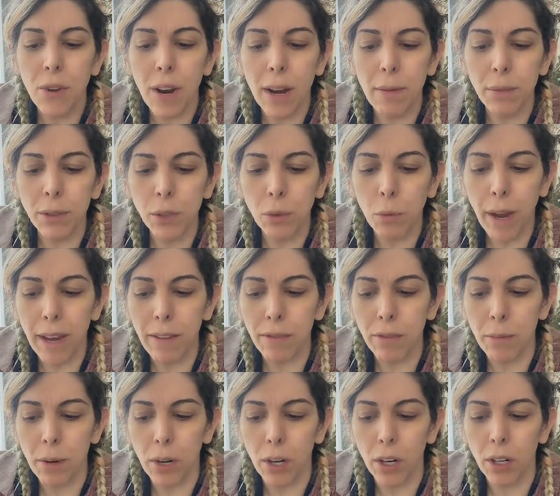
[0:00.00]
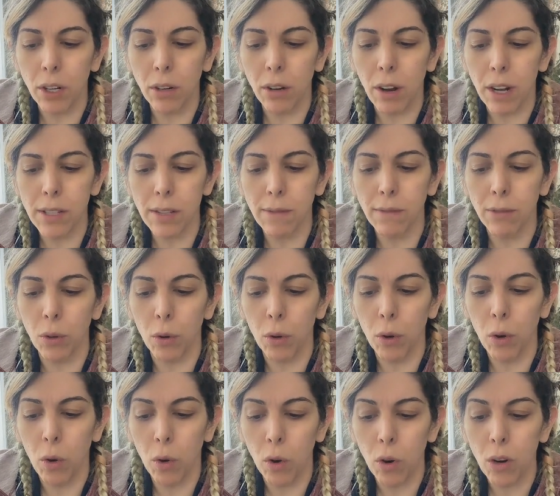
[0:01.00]
He scrambled away from her across the
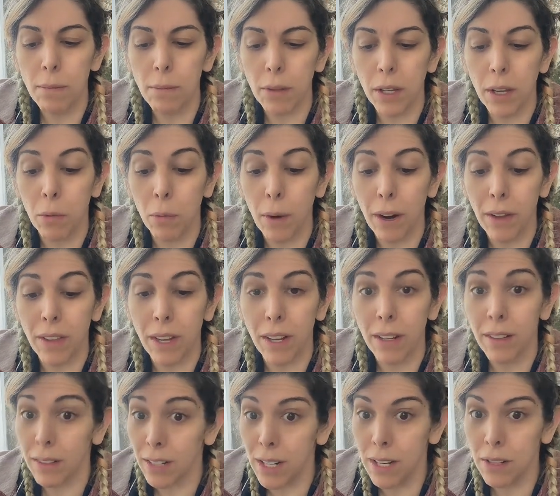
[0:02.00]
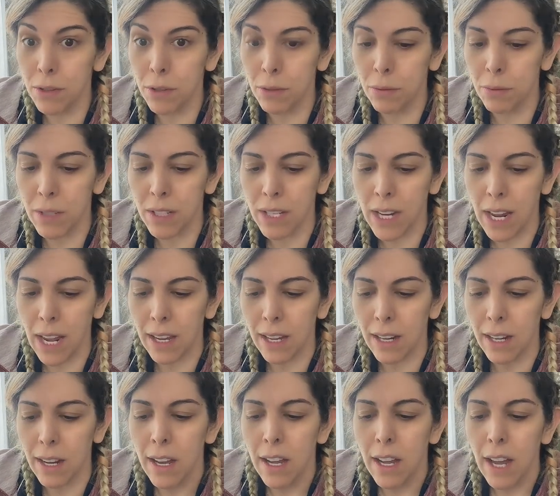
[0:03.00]
floor, horribly aware that he too
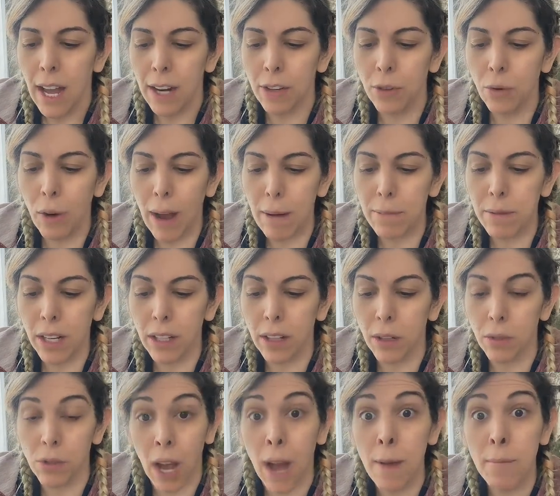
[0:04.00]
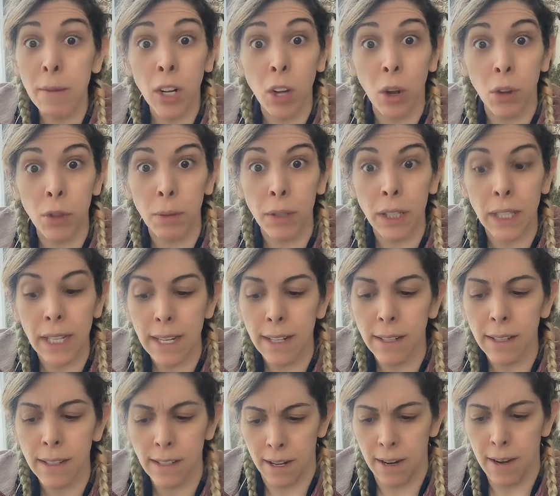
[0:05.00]
was naked, and grabbed at clothes. I'm gonna call the
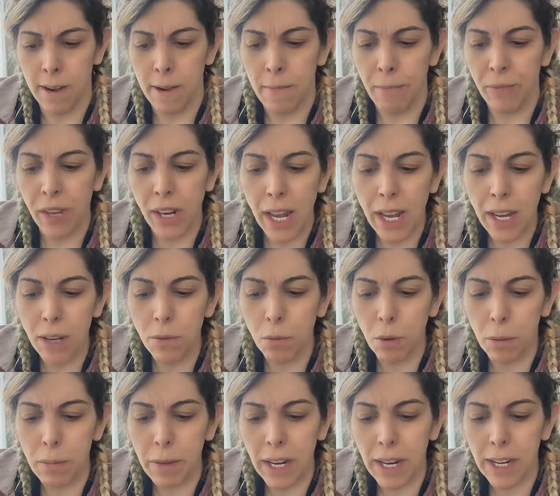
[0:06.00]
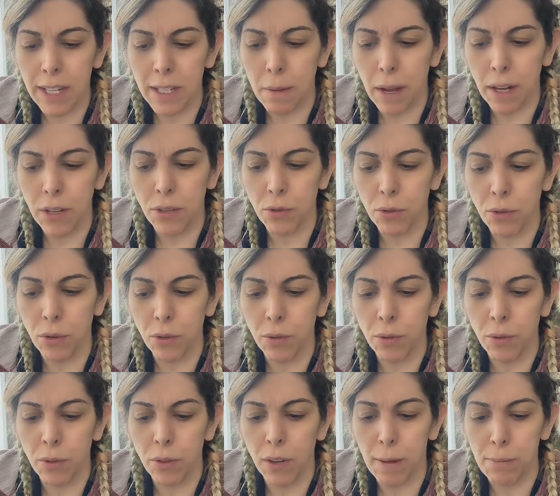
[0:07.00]
police. The naked woman in his bed
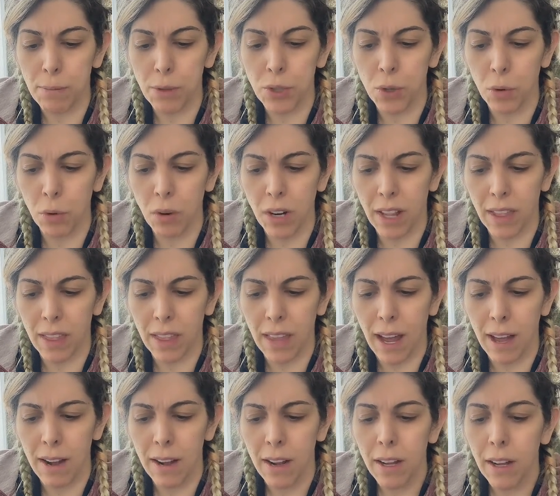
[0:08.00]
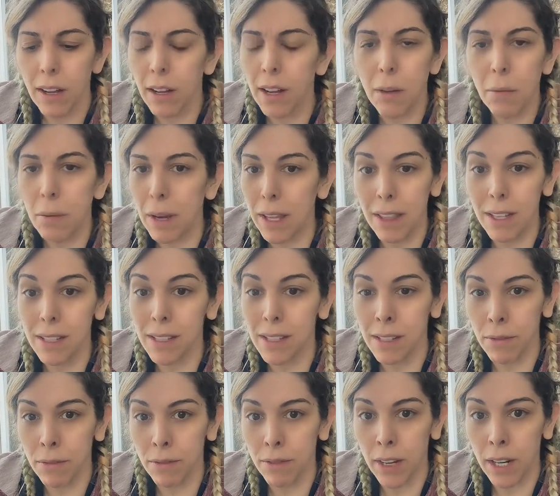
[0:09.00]
drew up short at that. Okay, wait,
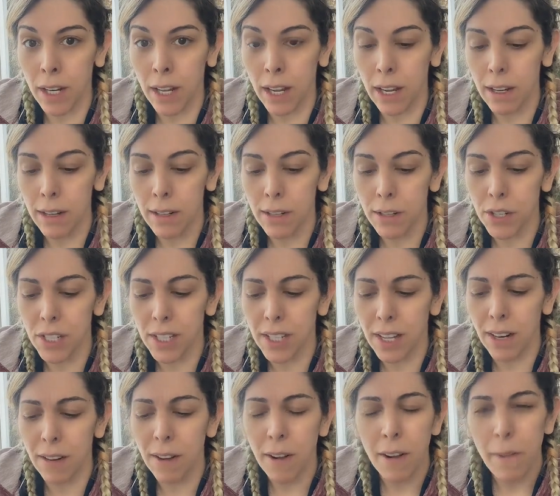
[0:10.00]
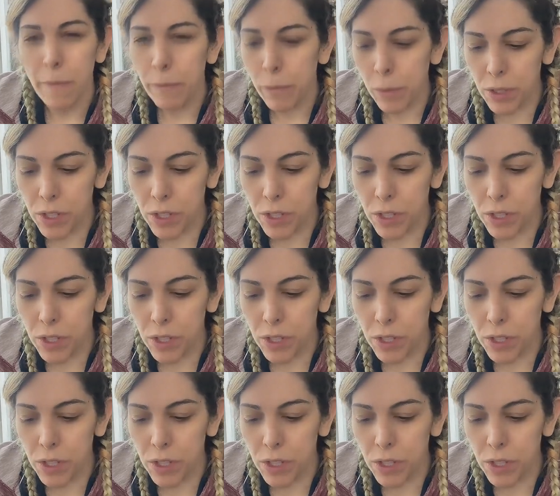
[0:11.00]
this isn't funny, she said.